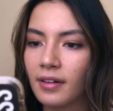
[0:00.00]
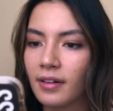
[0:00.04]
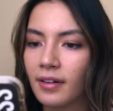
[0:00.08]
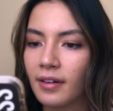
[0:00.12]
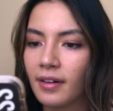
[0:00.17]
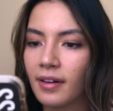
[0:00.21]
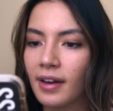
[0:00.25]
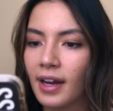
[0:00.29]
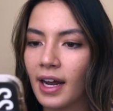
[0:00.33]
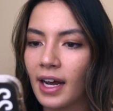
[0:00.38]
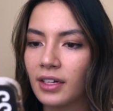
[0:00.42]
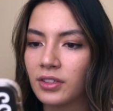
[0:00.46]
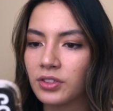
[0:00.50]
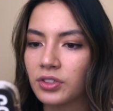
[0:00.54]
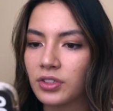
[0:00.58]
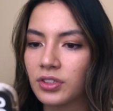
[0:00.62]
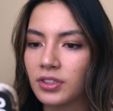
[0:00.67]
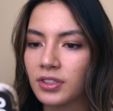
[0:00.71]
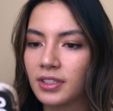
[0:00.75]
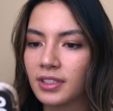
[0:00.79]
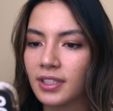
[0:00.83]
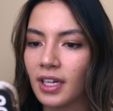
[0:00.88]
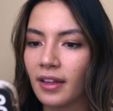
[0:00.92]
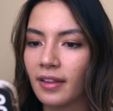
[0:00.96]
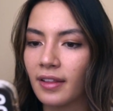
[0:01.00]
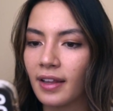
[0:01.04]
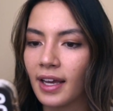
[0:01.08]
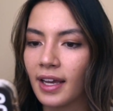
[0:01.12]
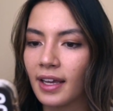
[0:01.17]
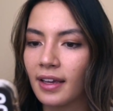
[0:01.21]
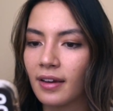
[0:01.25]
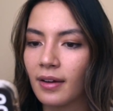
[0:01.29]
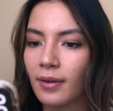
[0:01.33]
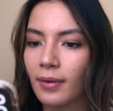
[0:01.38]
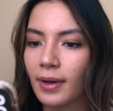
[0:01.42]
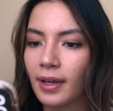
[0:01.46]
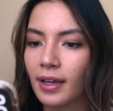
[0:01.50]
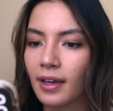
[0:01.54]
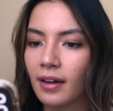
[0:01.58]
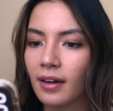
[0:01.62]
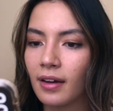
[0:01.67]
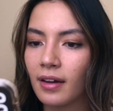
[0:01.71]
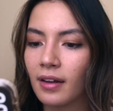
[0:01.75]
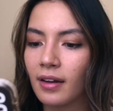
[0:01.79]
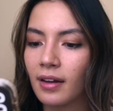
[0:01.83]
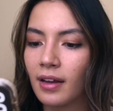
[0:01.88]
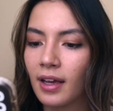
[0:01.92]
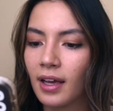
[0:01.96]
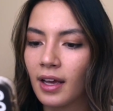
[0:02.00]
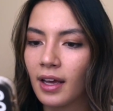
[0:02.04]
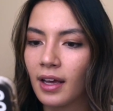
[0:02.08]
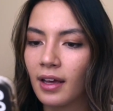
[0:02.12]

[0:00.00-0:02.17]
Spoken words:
natural sunlight going on.